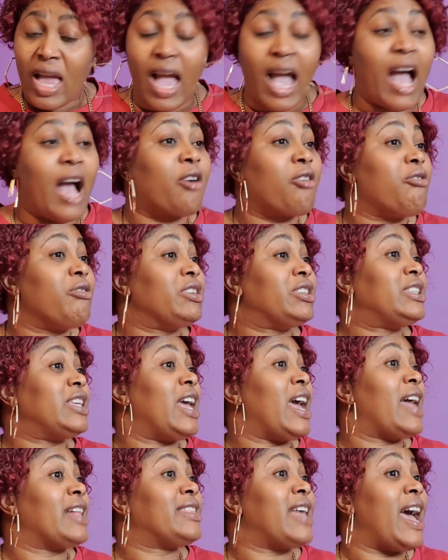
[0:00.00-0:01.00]
And Chrissy
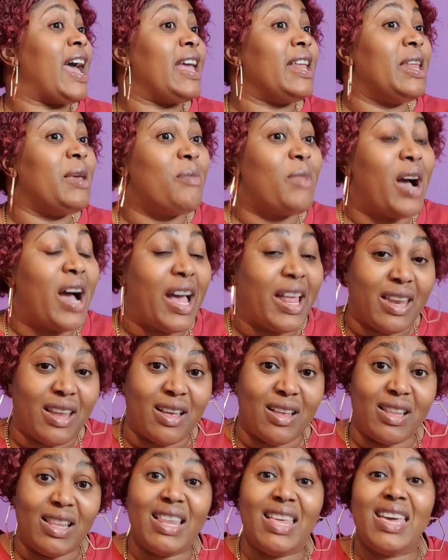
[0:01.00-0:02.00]
a tidy man.
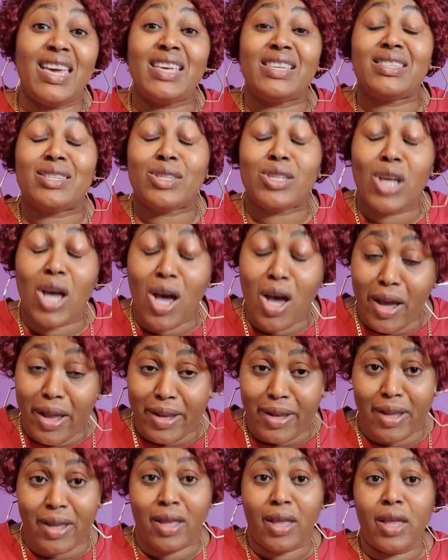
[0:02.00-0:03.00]

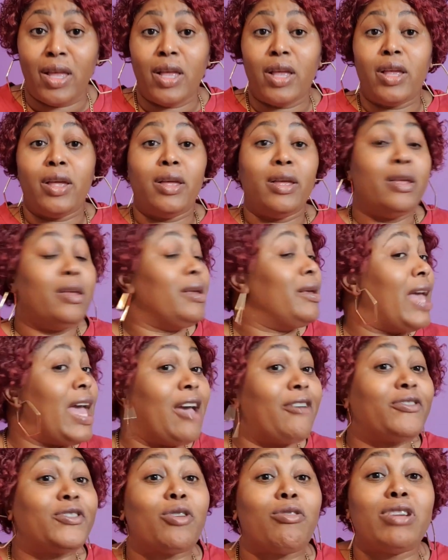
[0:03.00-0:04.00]
Listen,
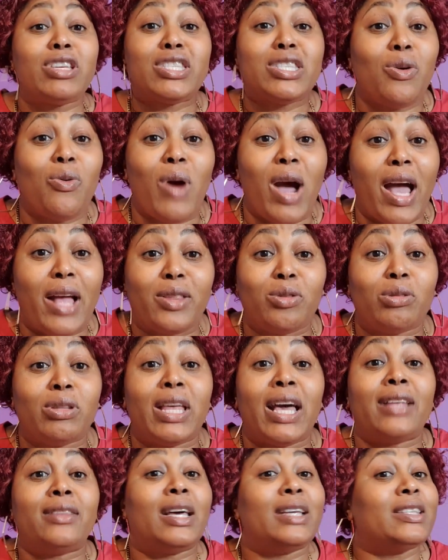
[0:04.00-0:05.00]
if Chrissy want to do
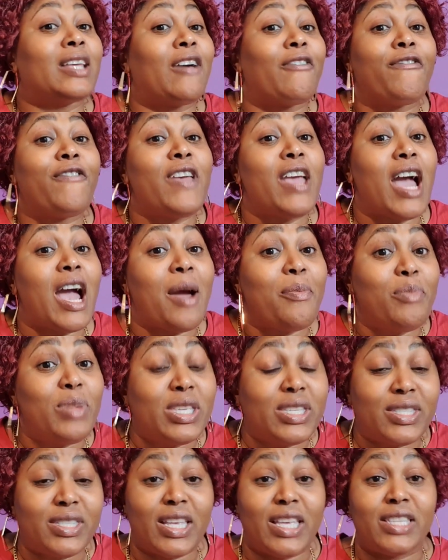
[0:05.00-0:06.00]
that, that a fair
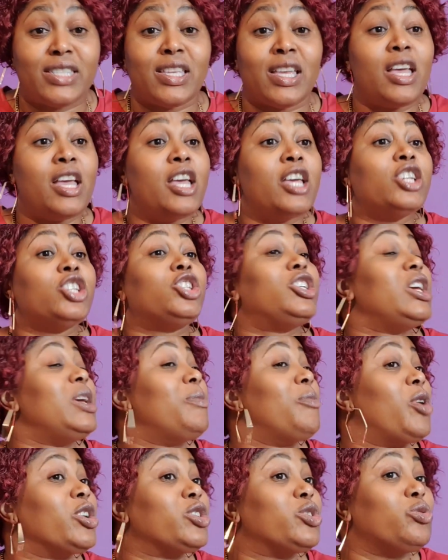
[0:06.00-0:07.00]
business. She
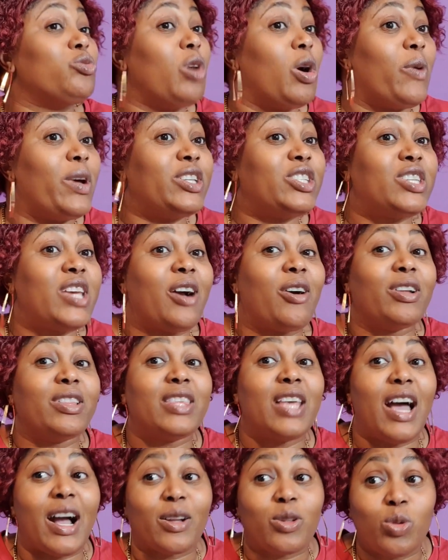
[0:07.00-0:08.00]
must know where she go
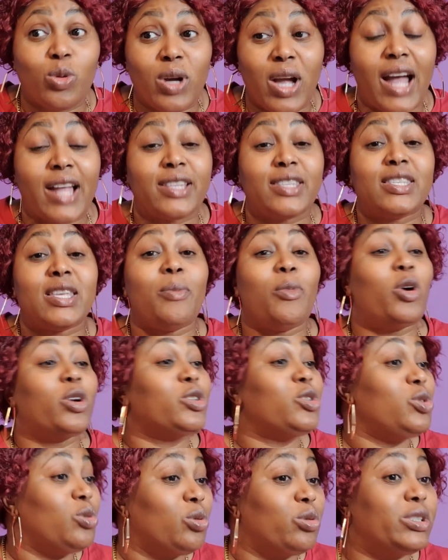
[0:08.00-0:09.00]
talk to God. Say,
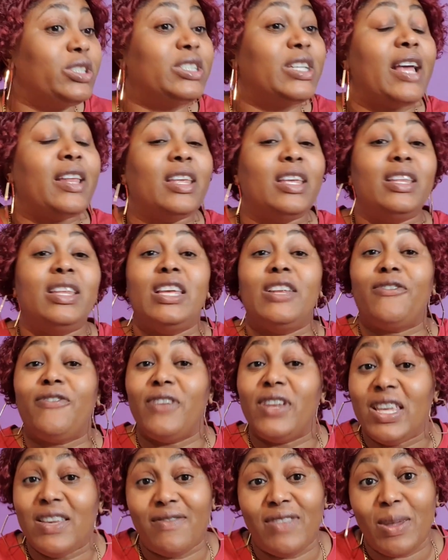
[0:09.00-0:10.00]
but you Shani need to
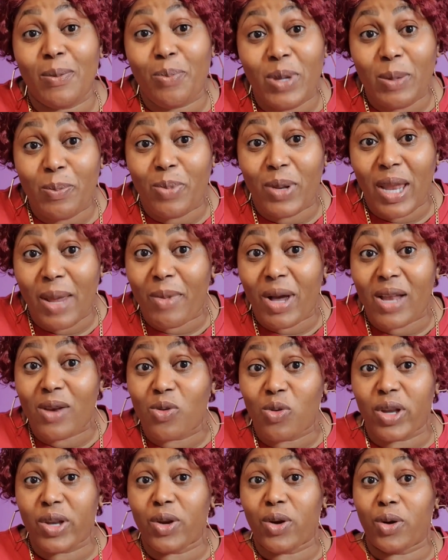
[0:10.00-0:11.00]
leave the people them
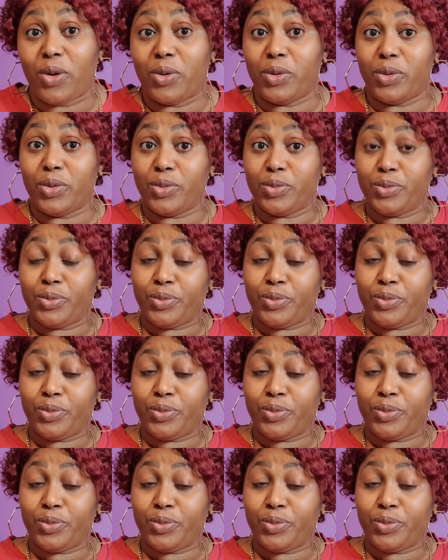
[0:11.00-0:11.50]
alone now.